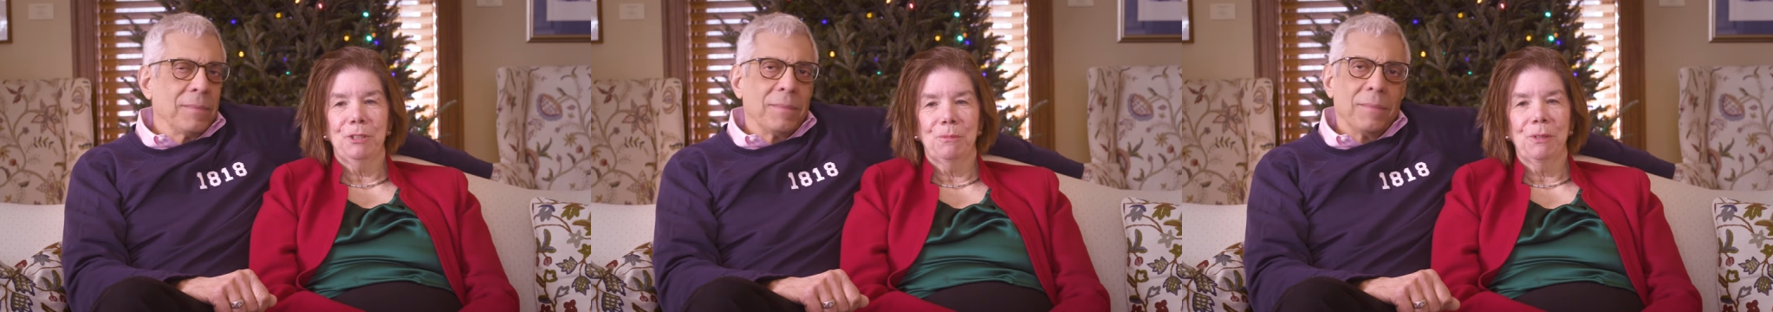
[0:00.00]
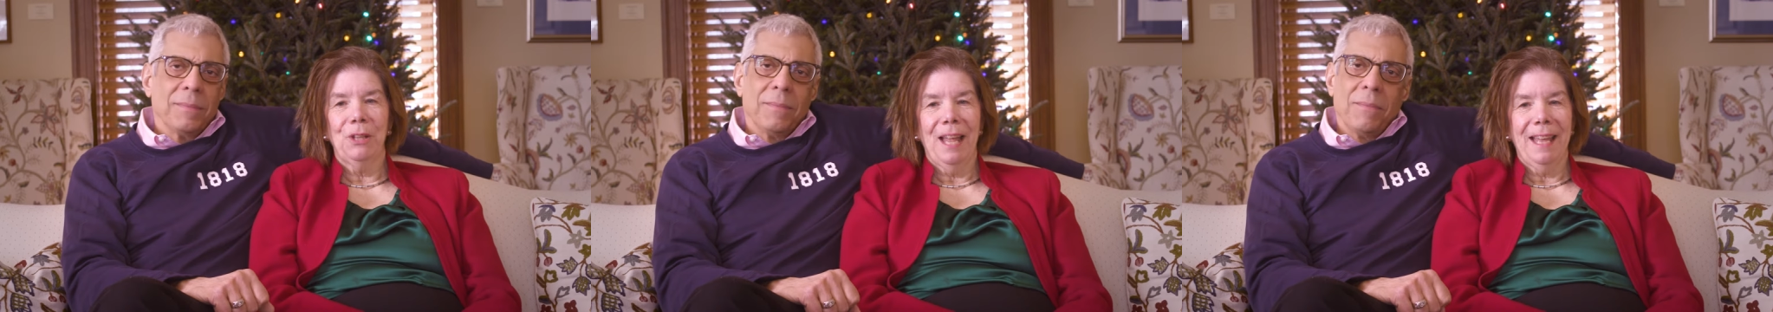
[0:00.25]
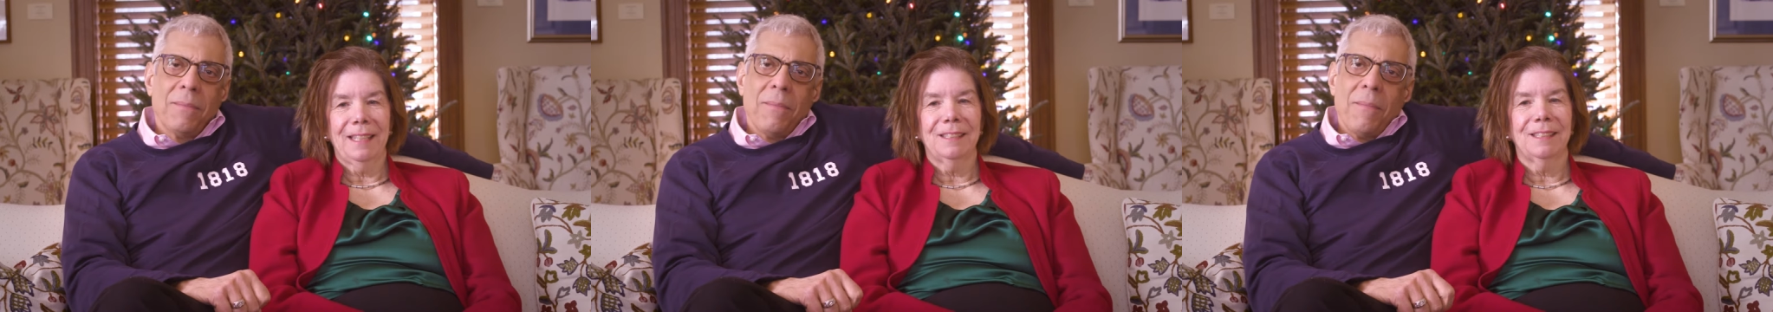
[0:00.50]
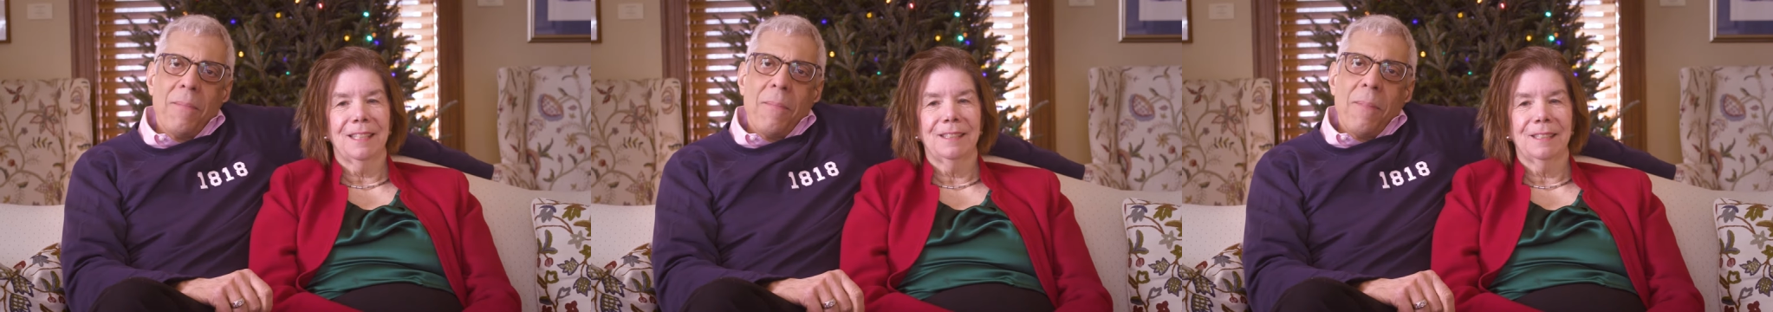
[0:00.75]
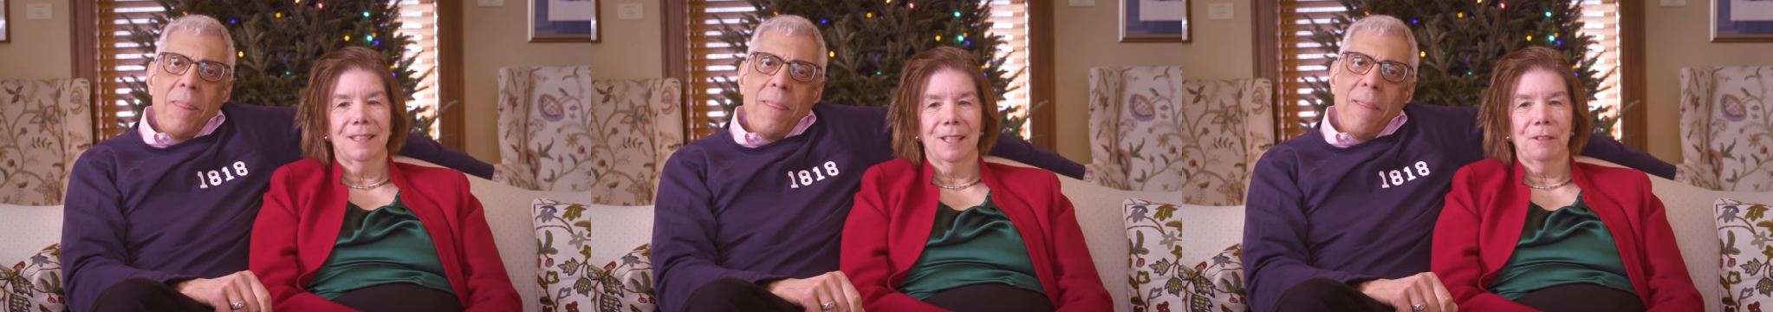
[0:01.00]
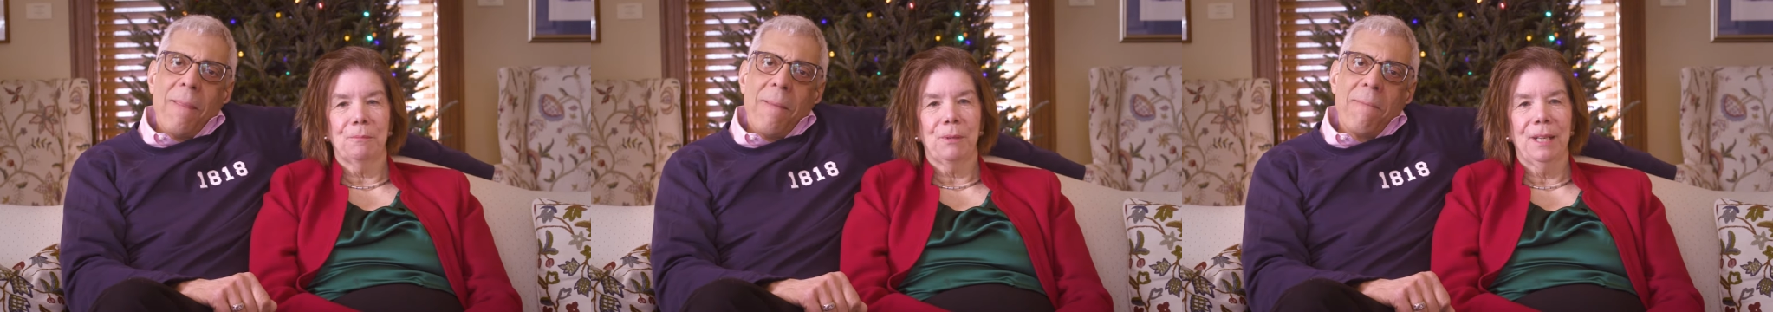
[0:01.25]
Speaker 1: to relax and
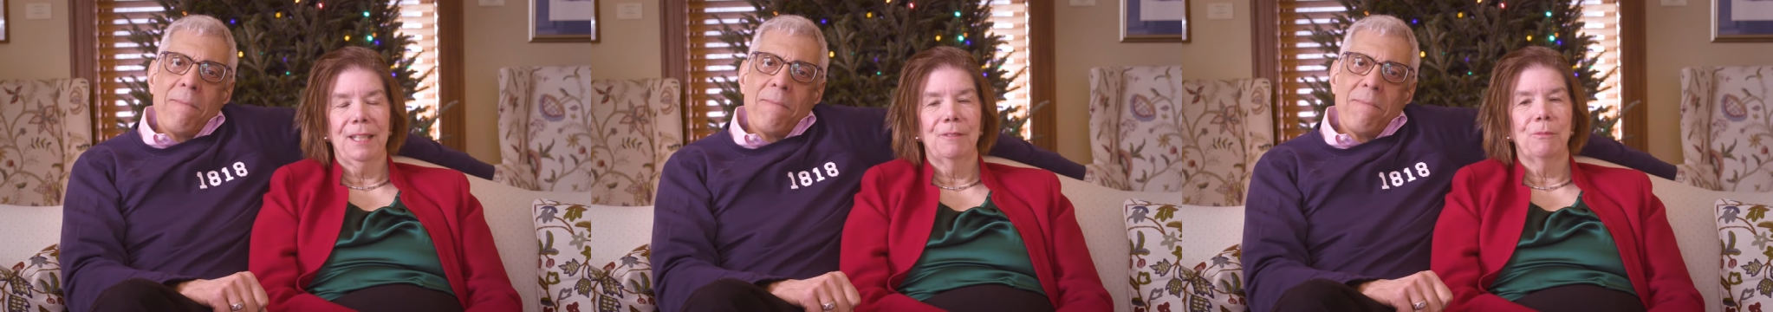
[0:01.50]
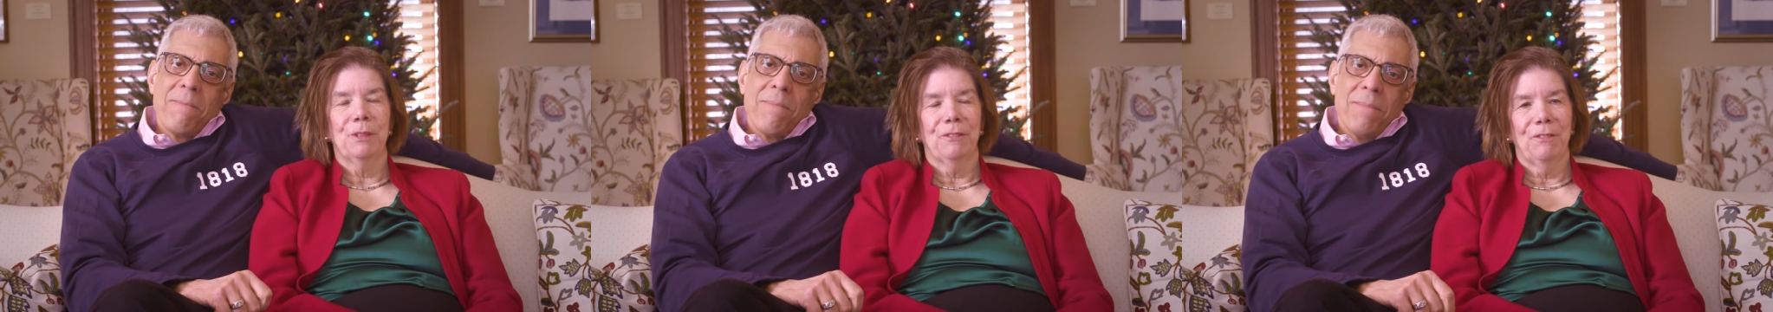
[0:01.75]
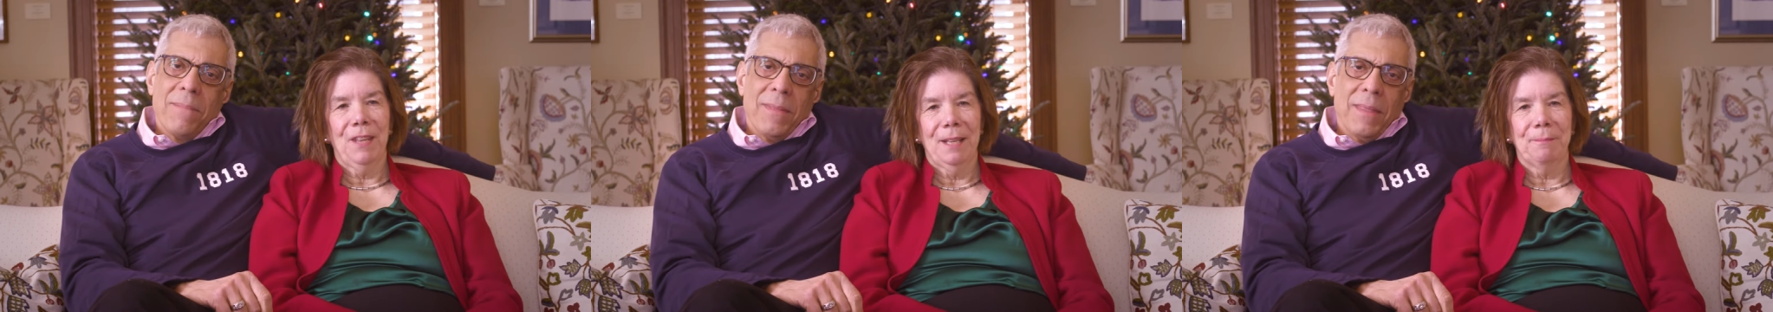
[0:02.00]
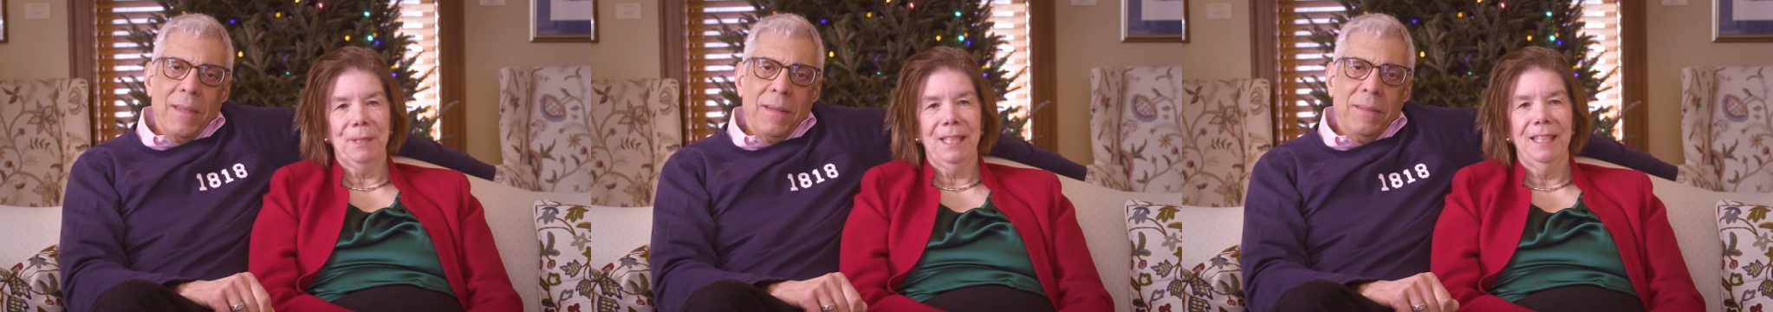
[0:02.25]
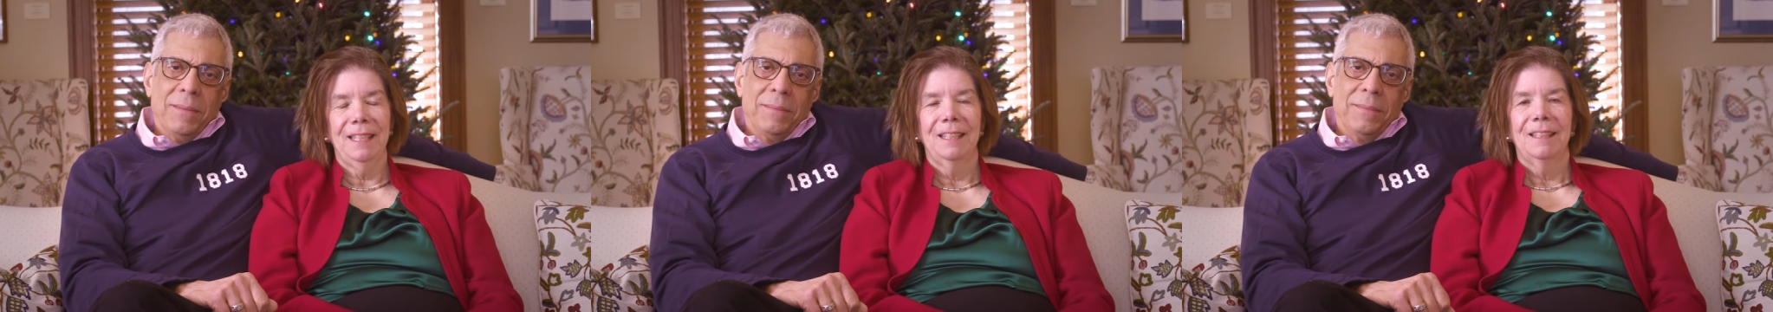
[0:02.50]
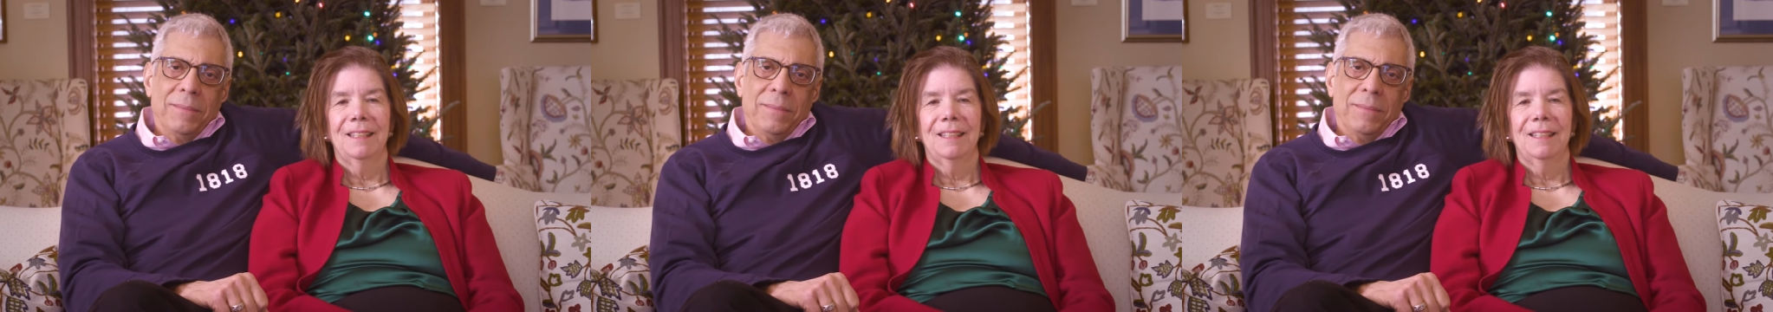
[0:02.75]
celebrate with family,